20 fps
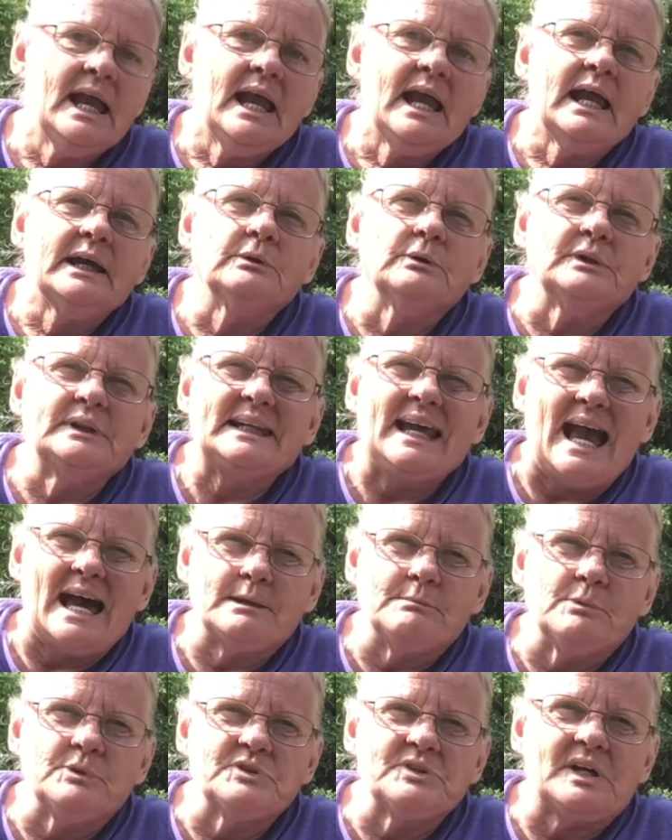and all the
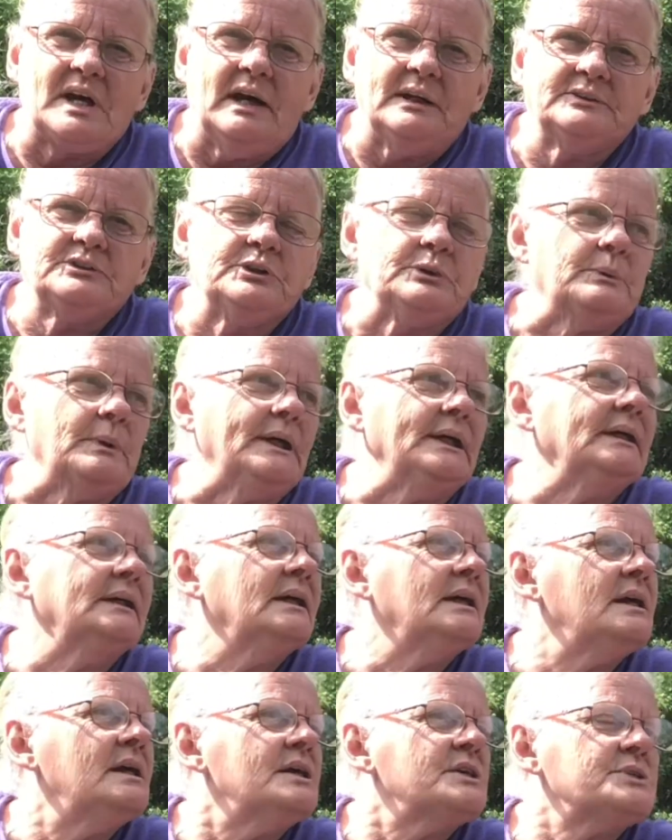animals got to it.
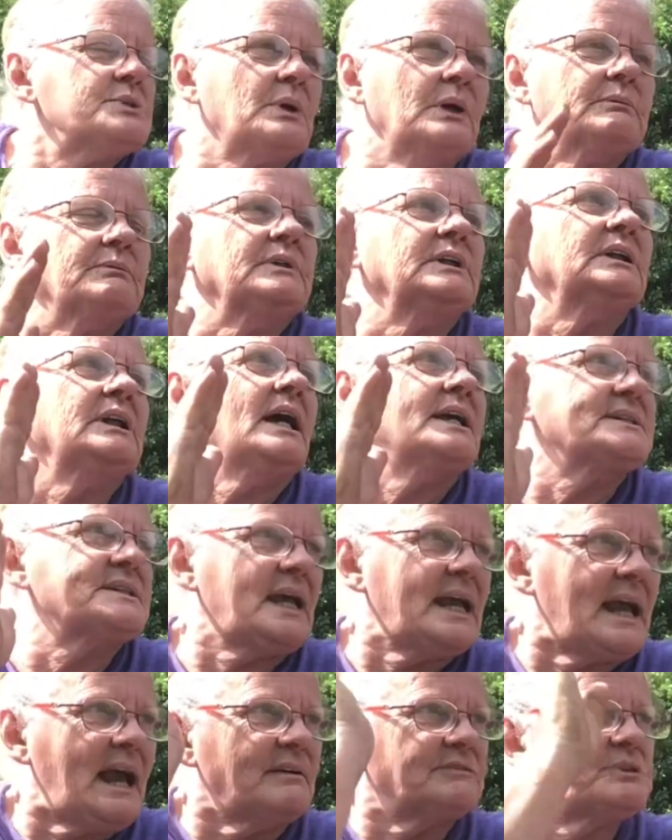So I realized
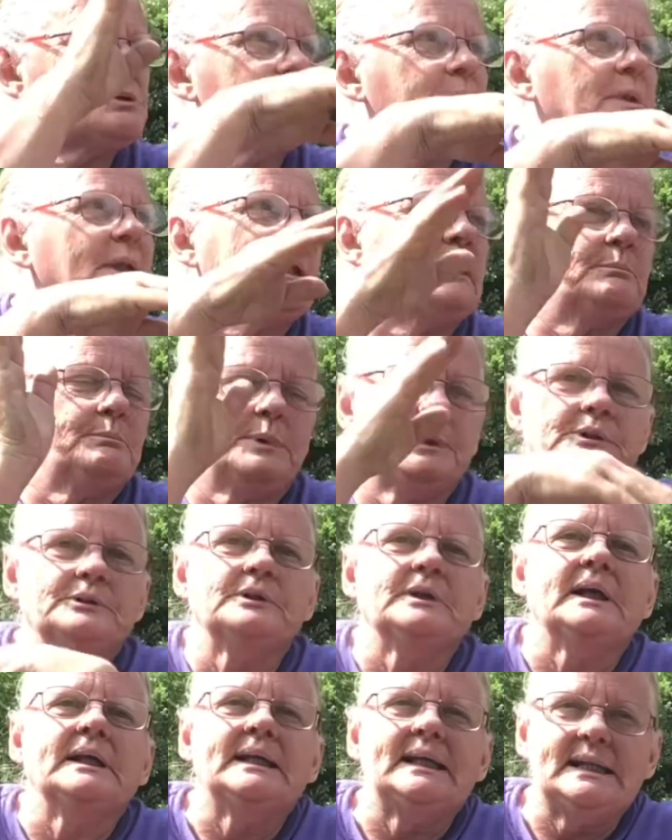I have to plant
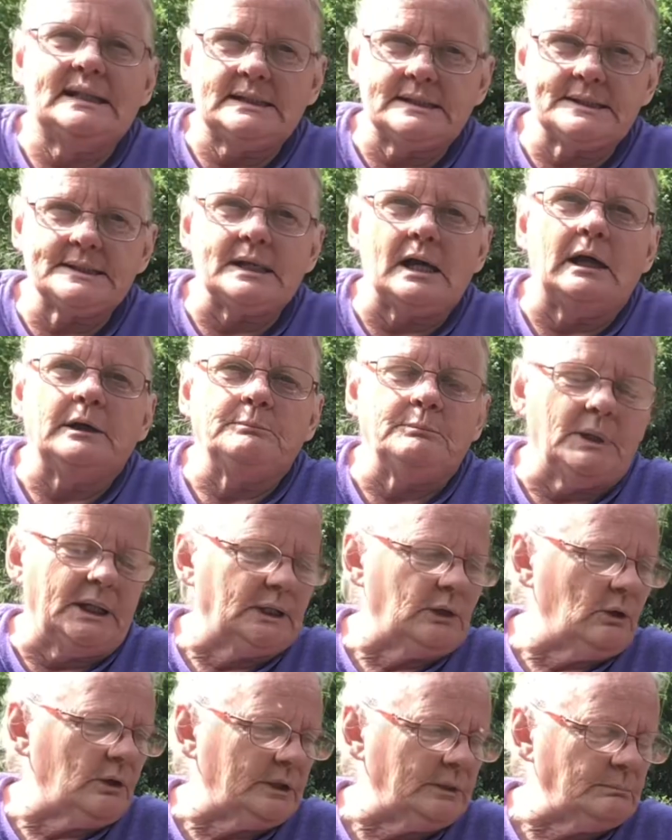butternut inside my
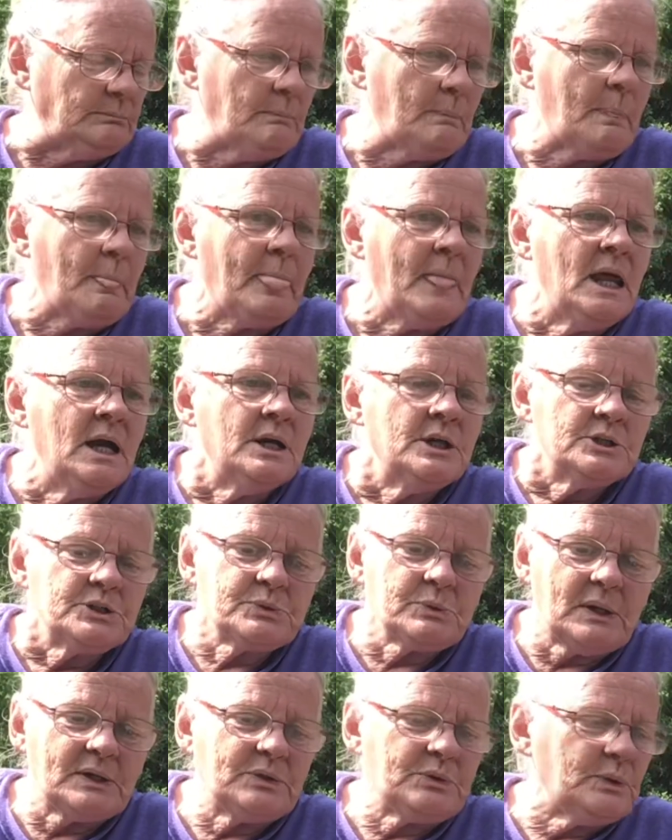garden.
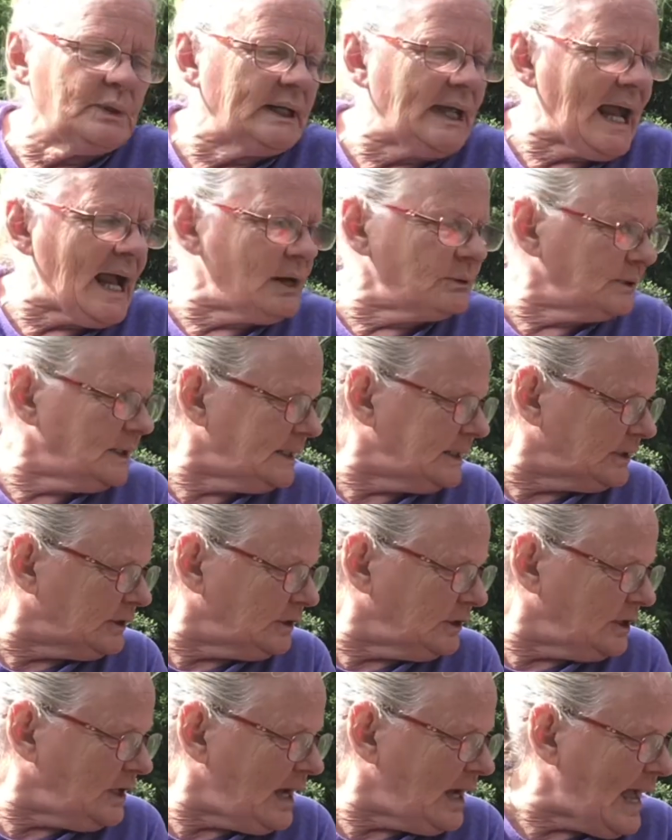So I thought, out
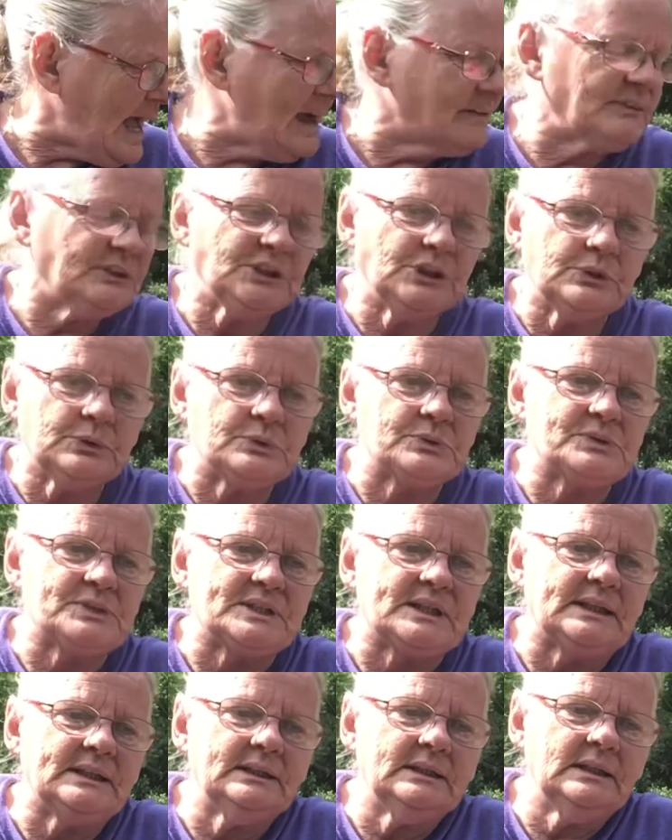here, haven't used
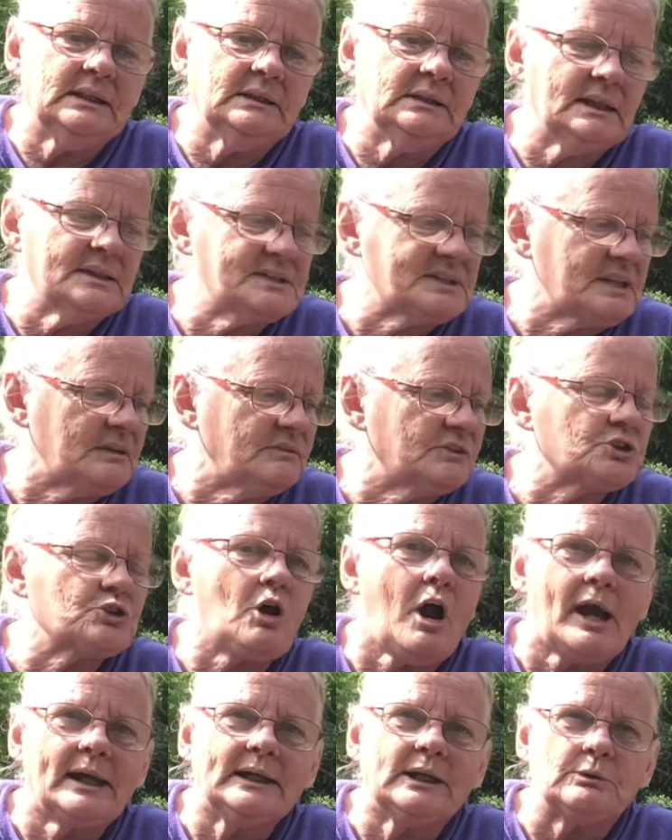it, let's give it a
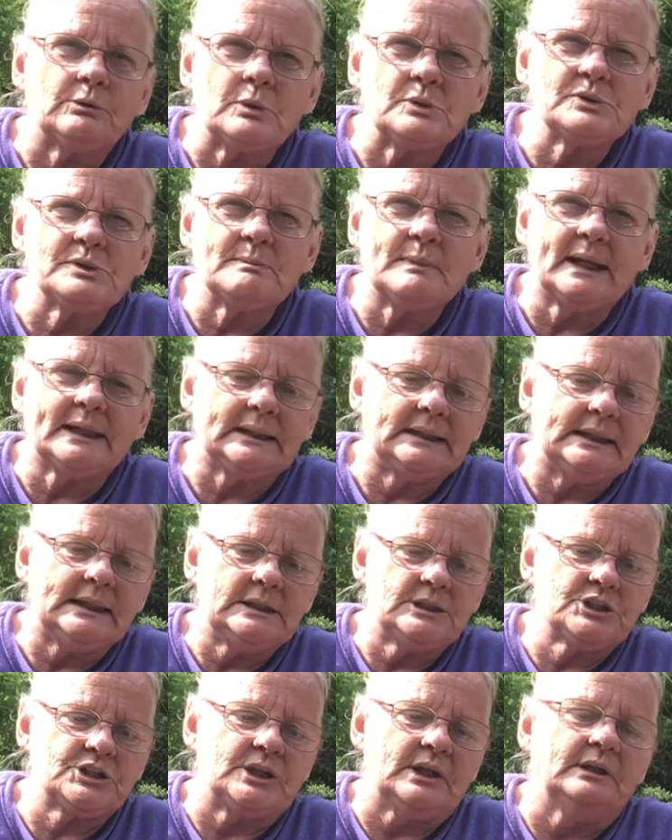try and grow some
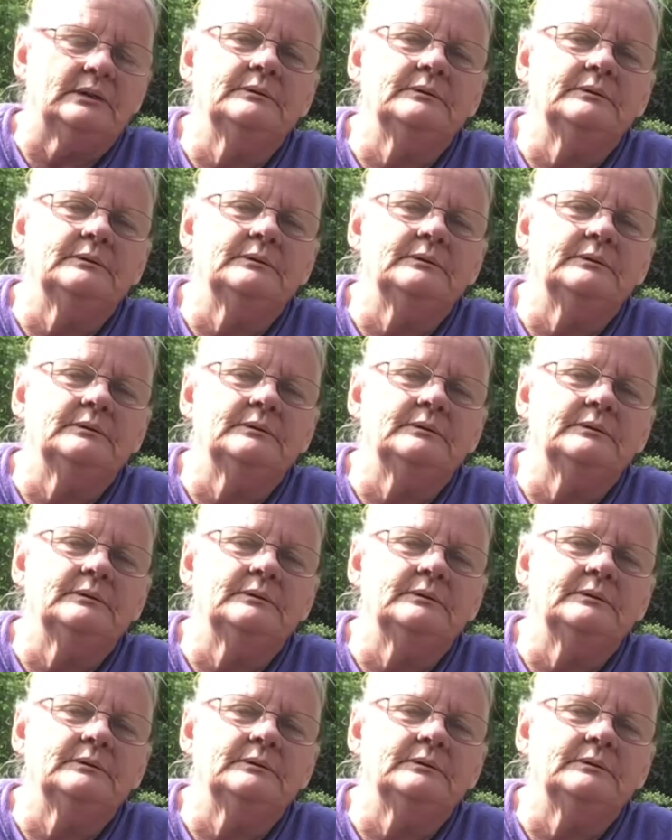echinacea.